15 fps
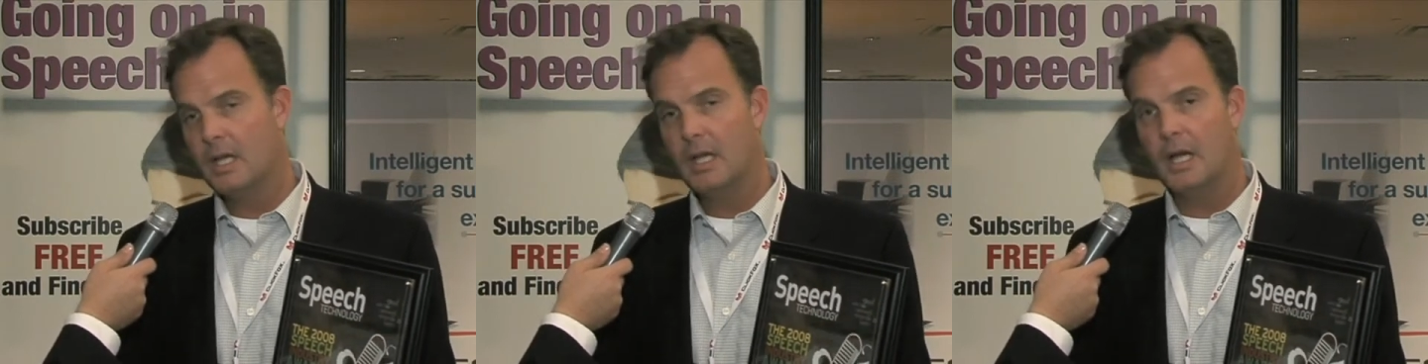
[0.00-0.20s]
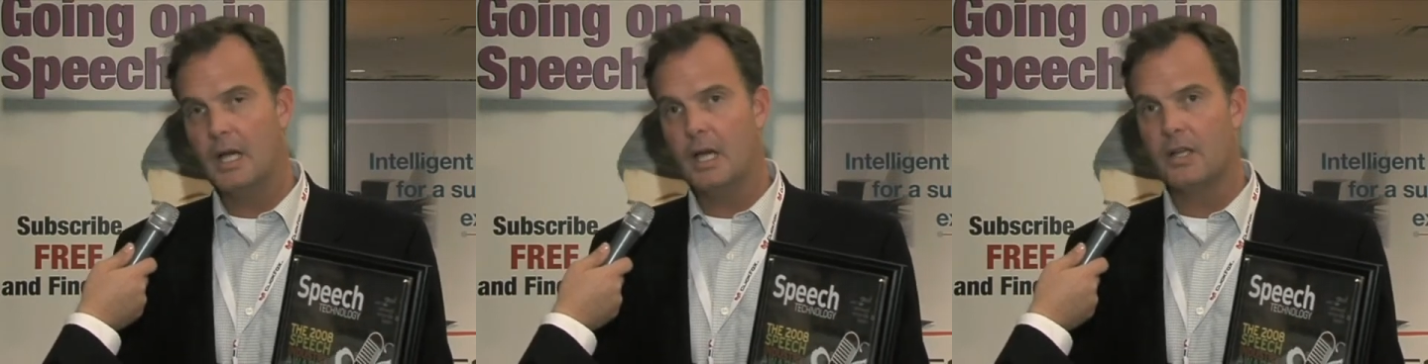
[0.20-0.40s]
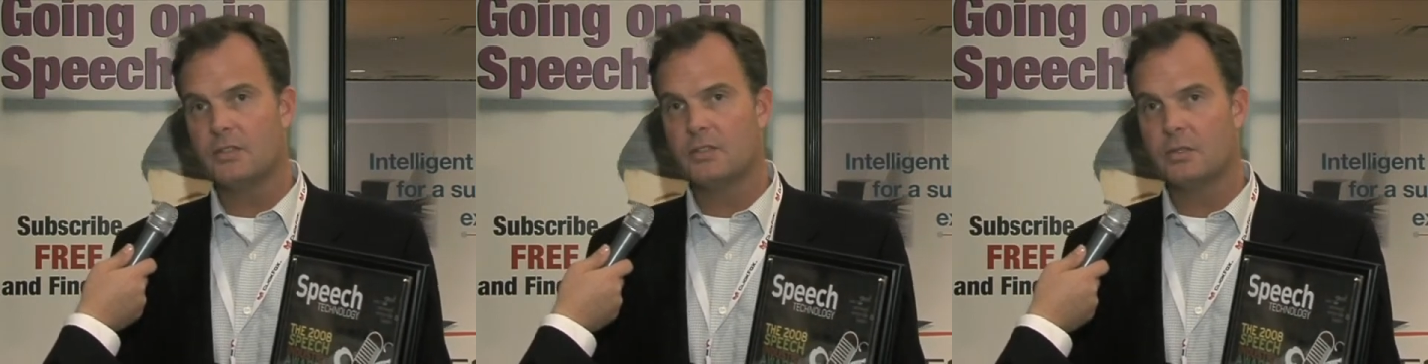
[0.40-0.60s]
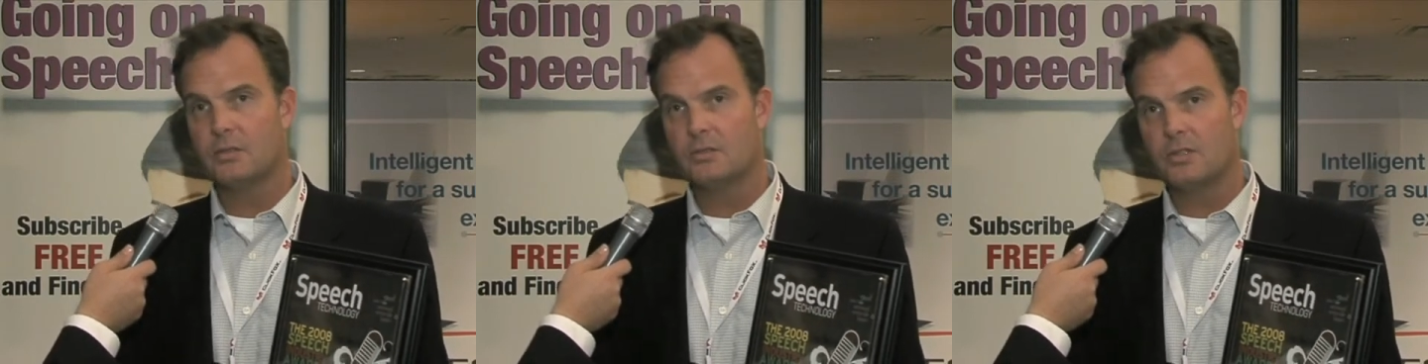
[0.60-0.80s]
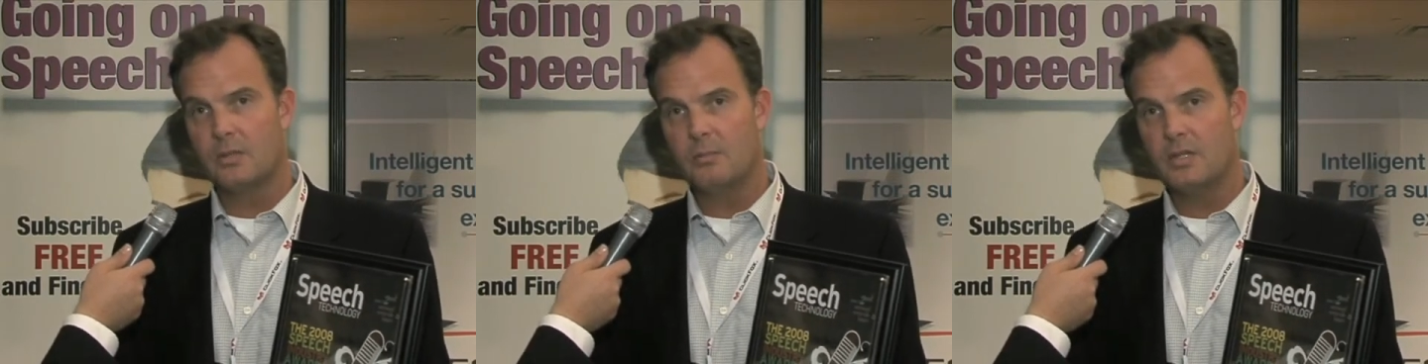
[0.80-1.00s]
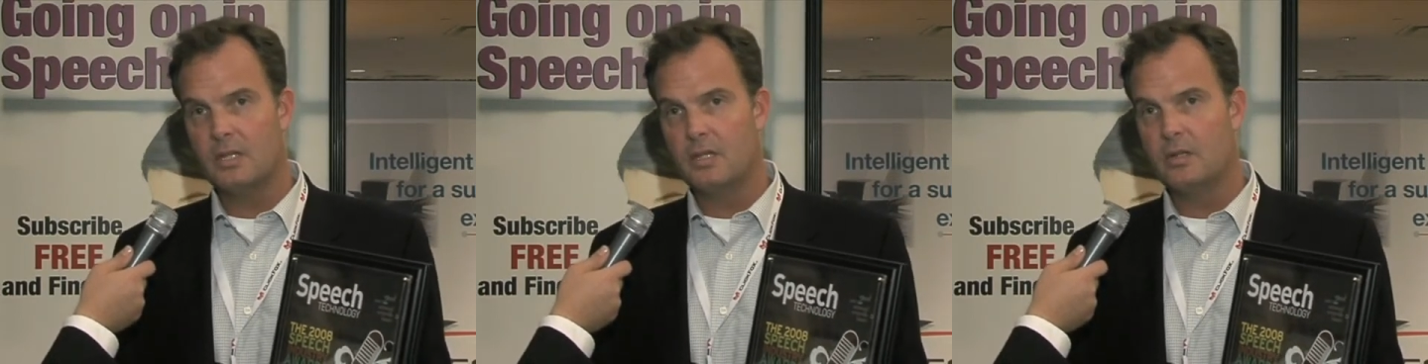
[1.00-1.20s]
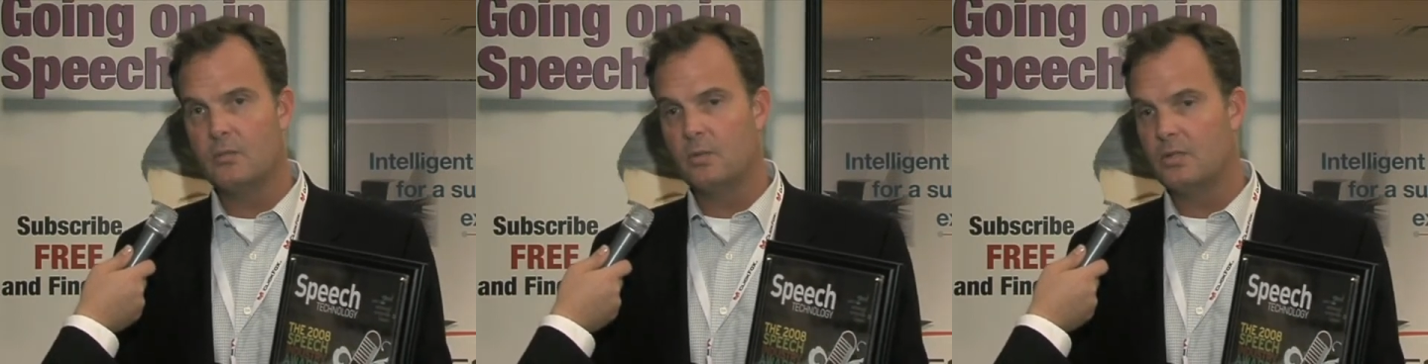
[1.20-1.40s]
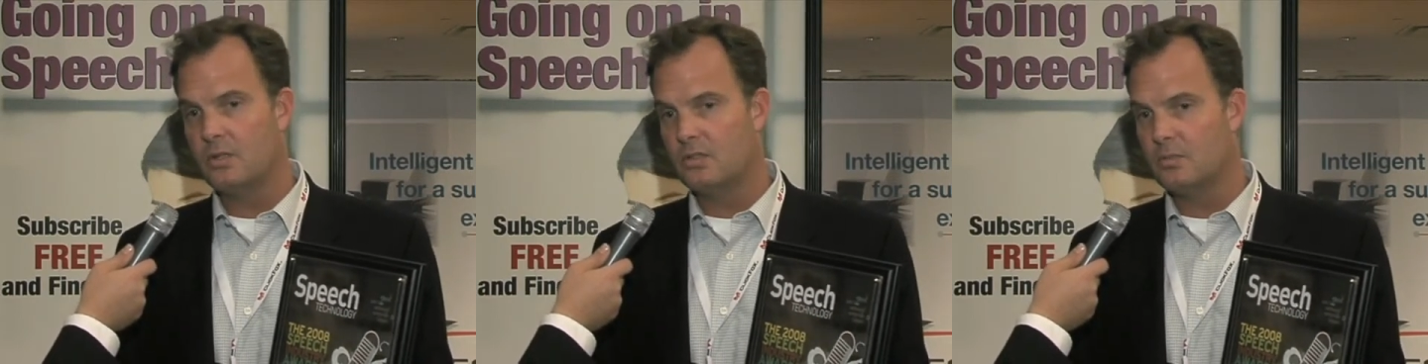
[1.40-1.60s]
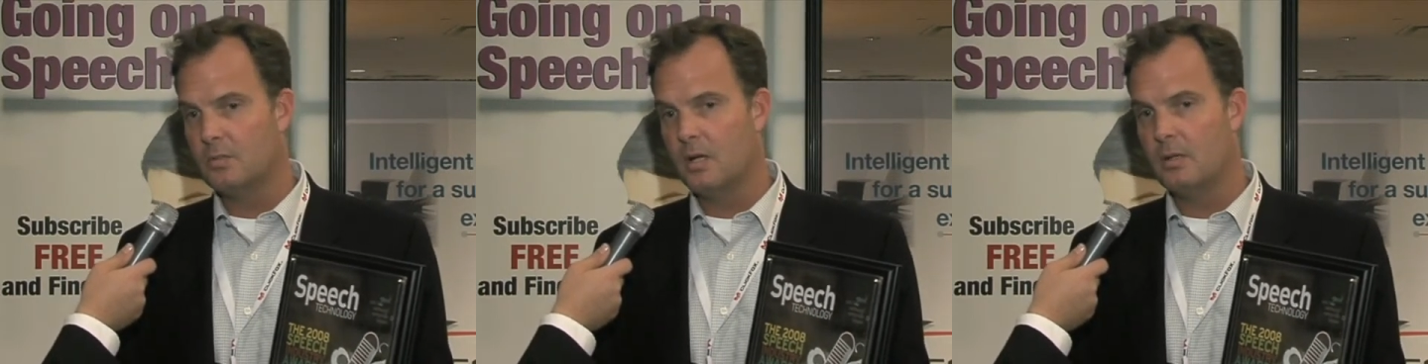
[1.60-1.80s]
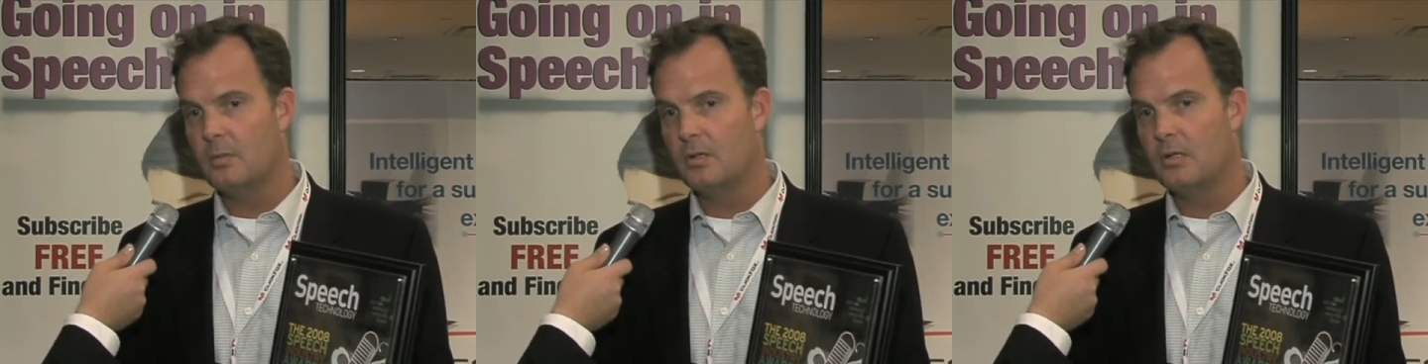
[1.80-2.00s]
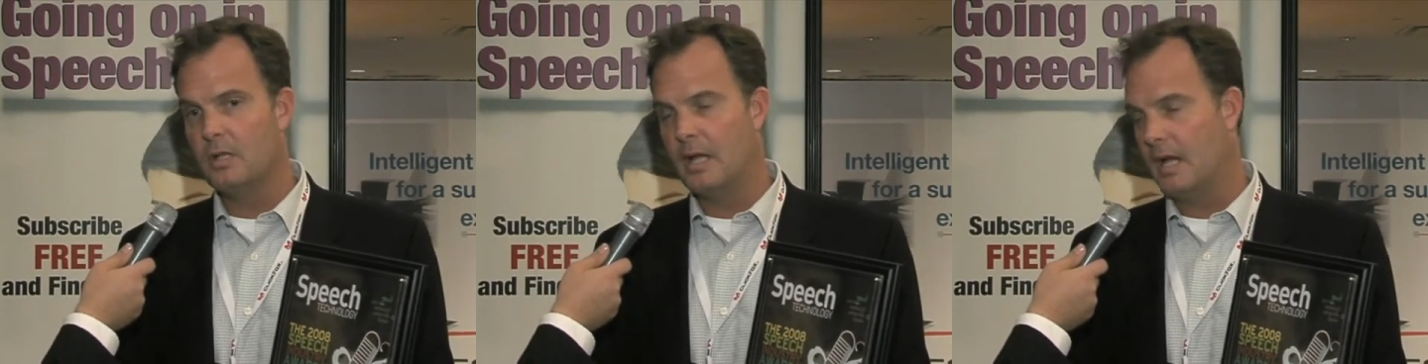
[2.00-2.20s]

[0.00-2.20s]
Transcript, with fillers: Uh, so Symbian, Windows Mobile,